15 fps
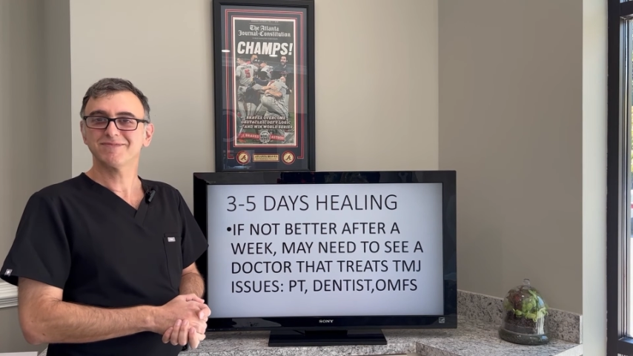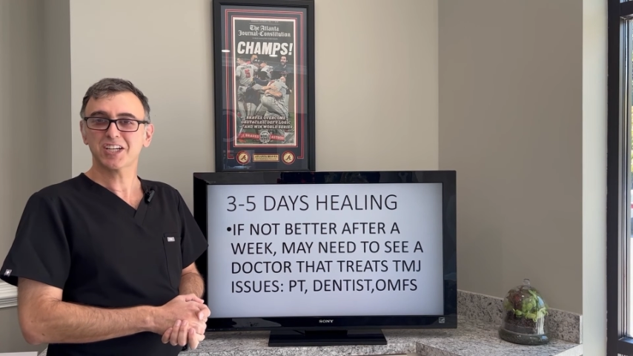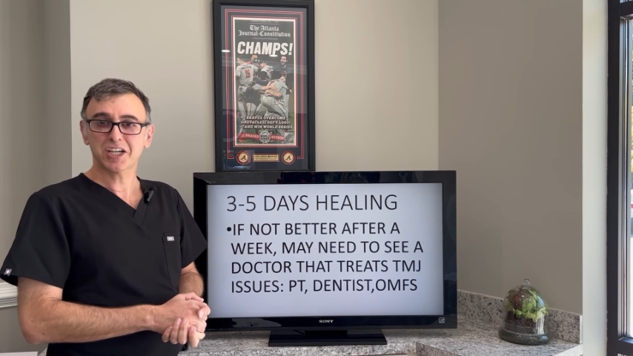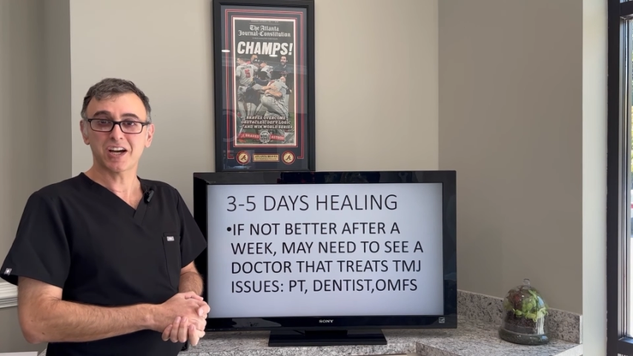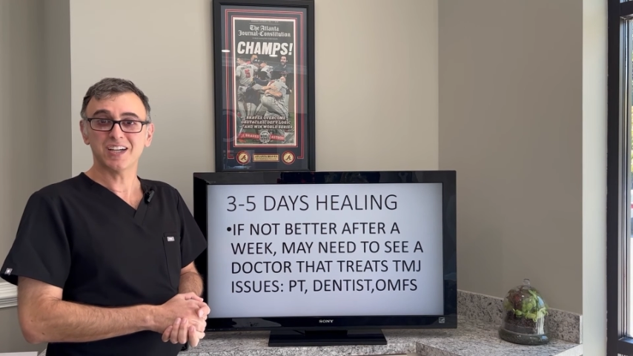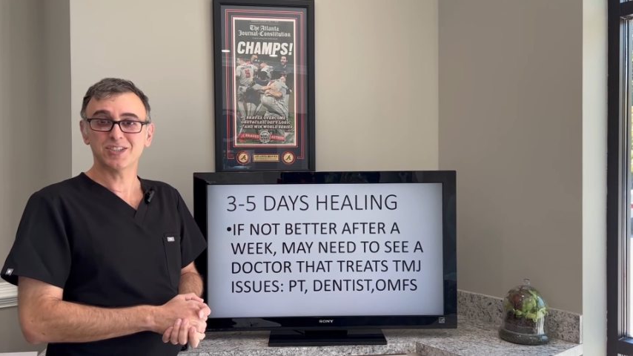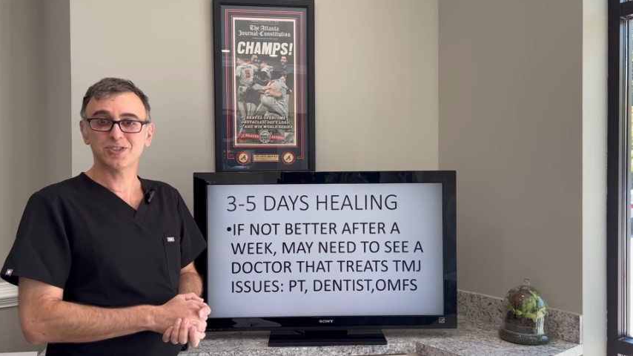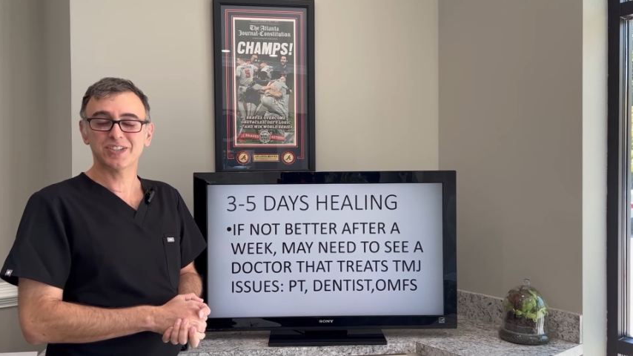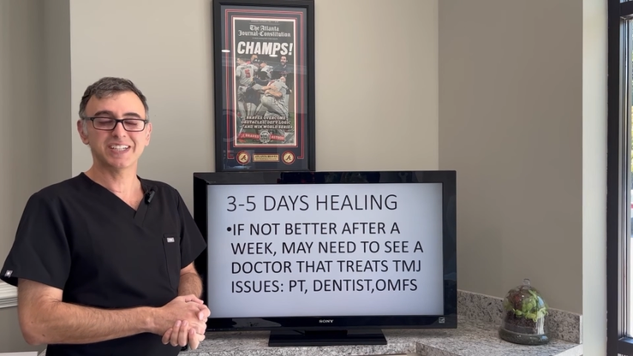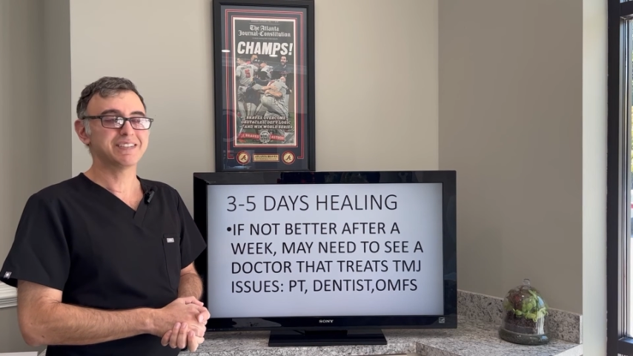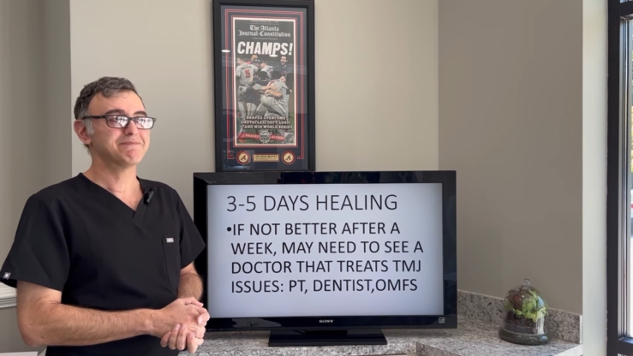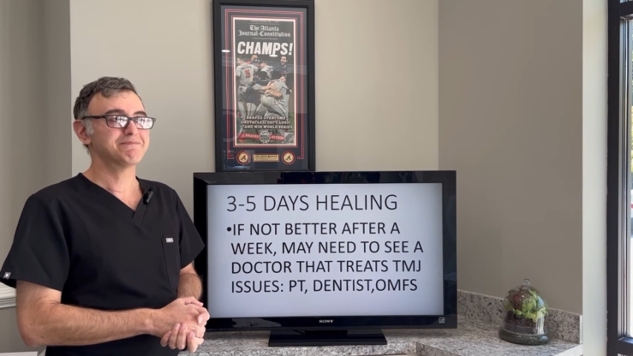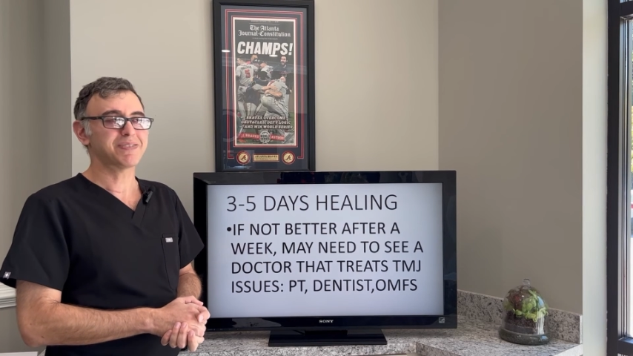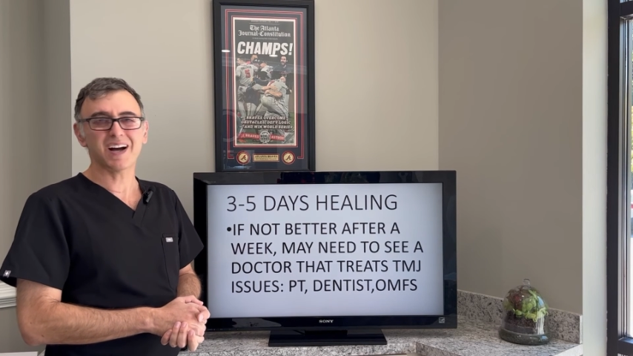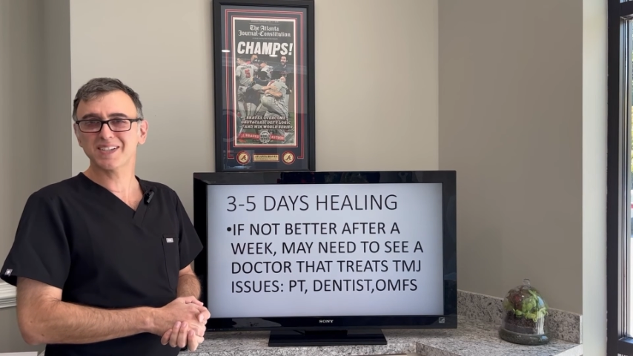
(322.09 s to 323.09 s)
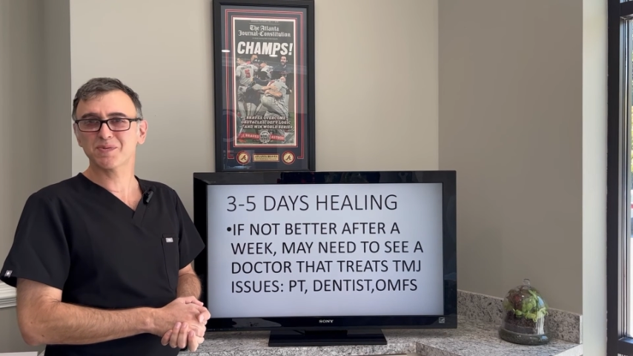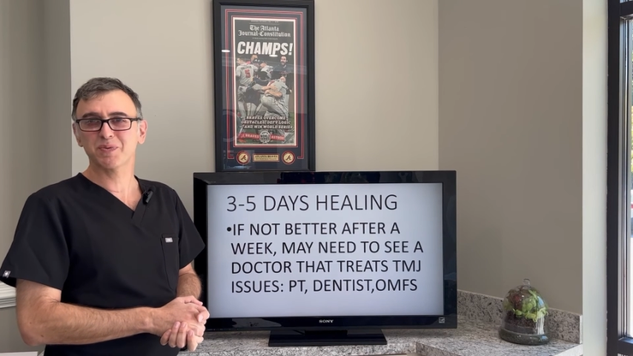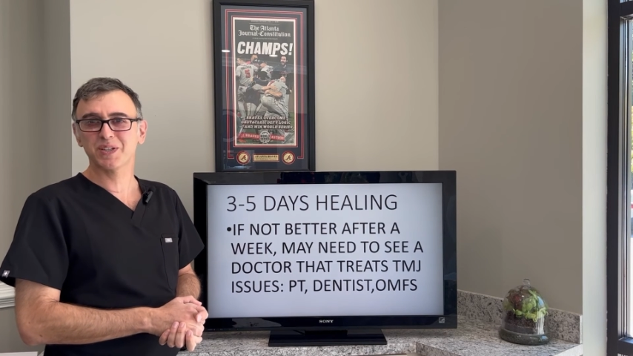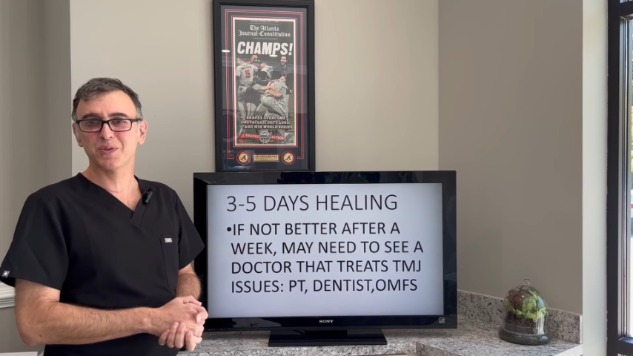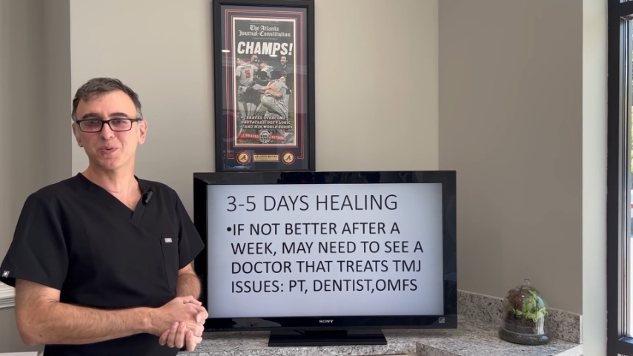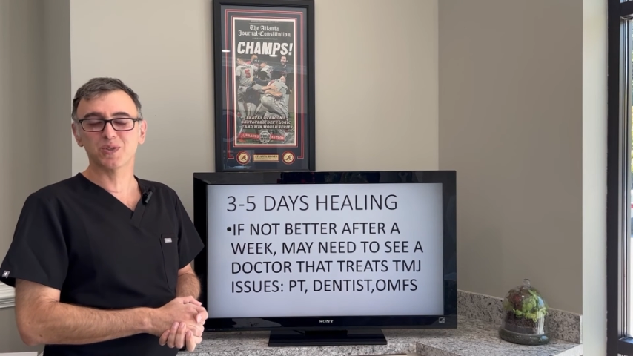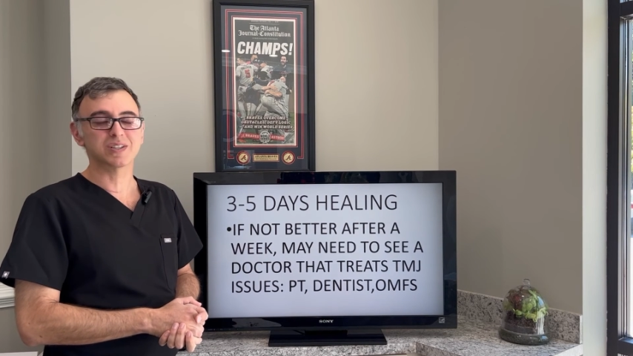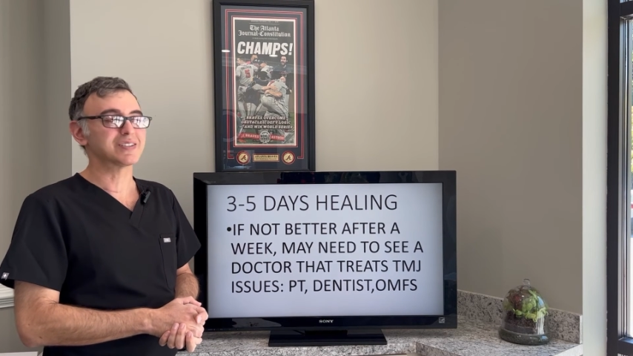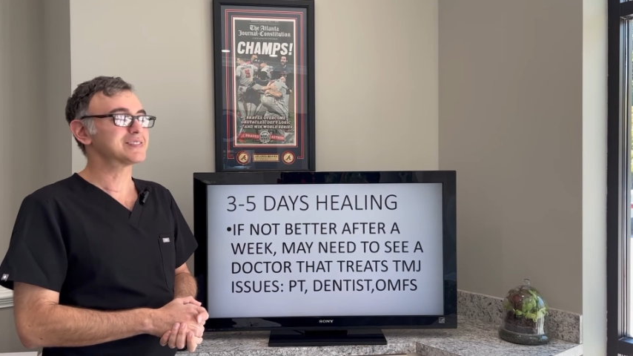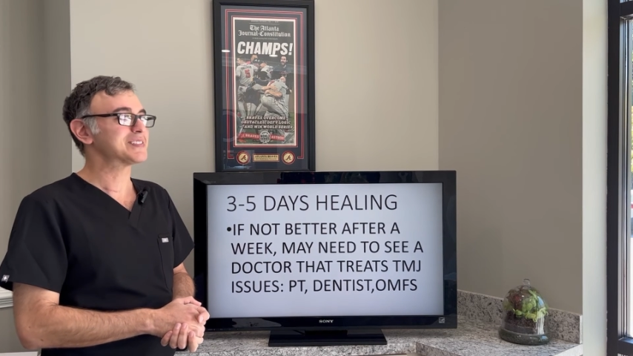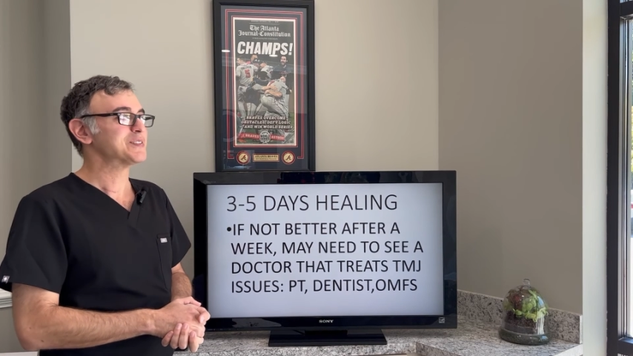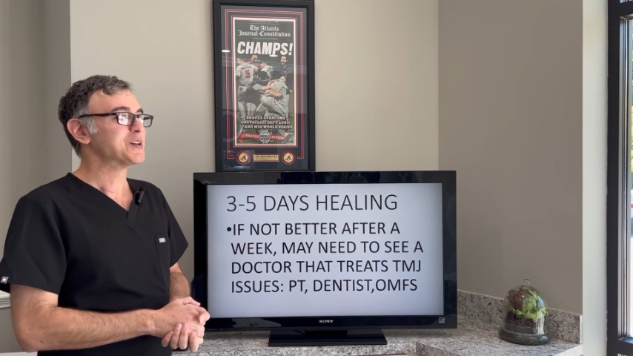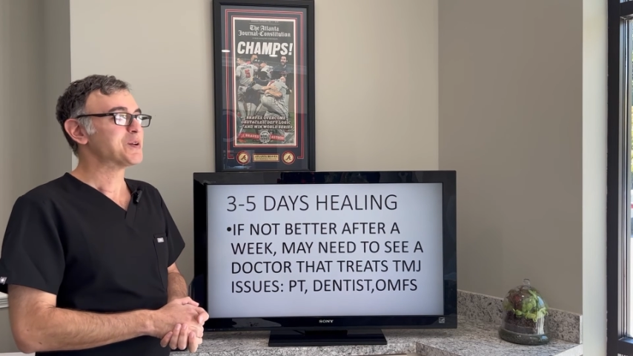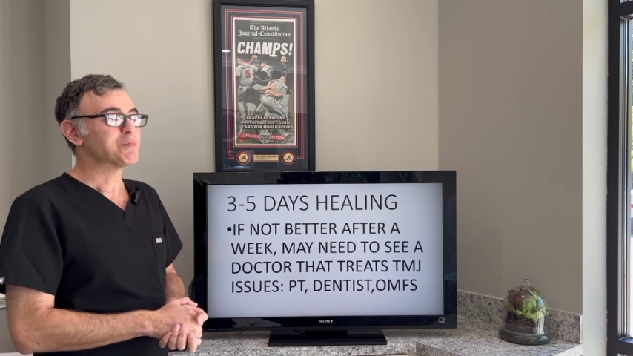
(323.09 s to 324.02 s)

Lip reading: the country, possibly the world,